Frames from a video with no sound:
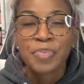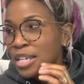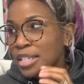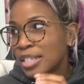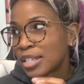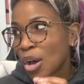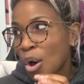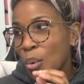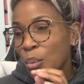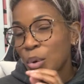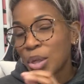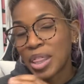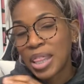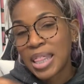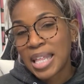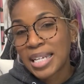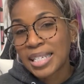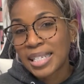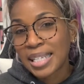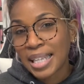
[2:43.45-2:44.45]
So with
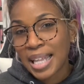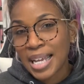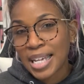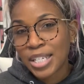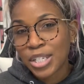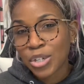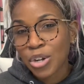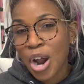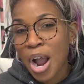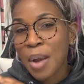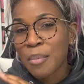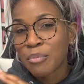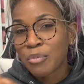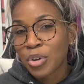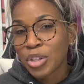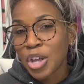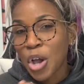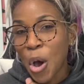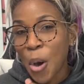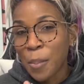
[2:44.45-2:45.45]
this laser, I'm
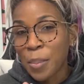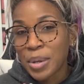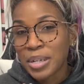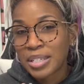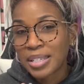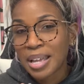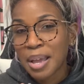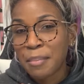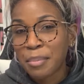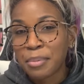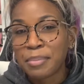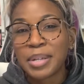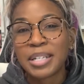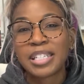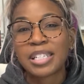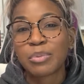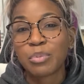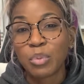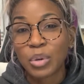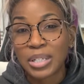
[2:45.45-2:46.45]
really hoping to implement
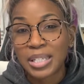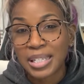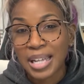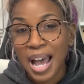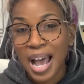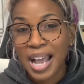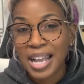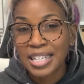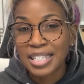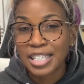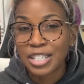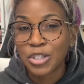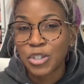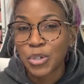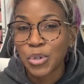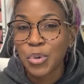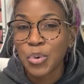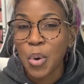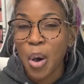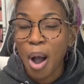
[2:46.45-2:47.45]
some wood signs
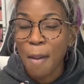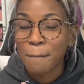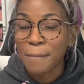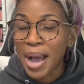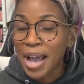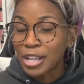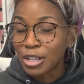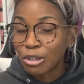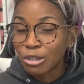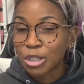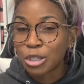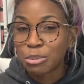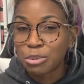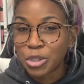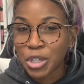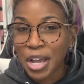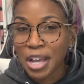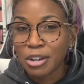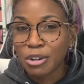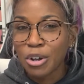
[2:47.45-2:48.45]
into my YouTube
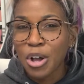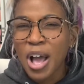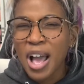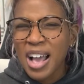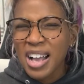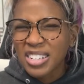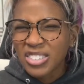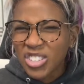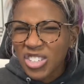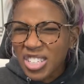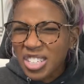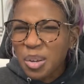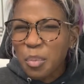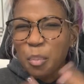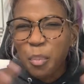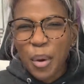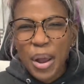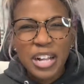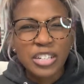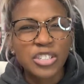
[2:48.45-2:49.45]
channel just to
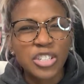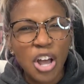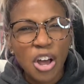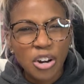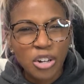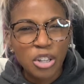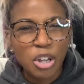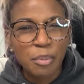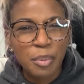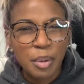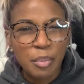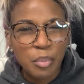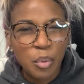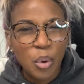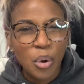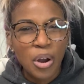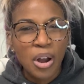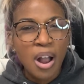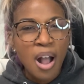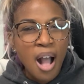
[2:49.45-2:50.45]
branch out a little bit
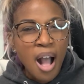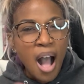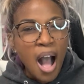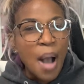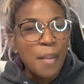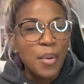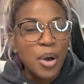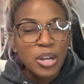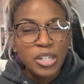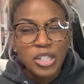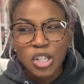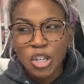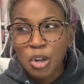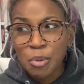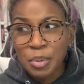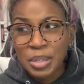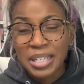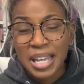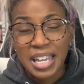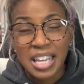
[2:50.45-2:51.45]
more. I'm also going
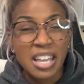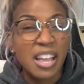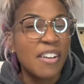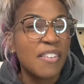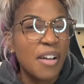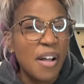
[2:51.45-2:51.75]
to be taking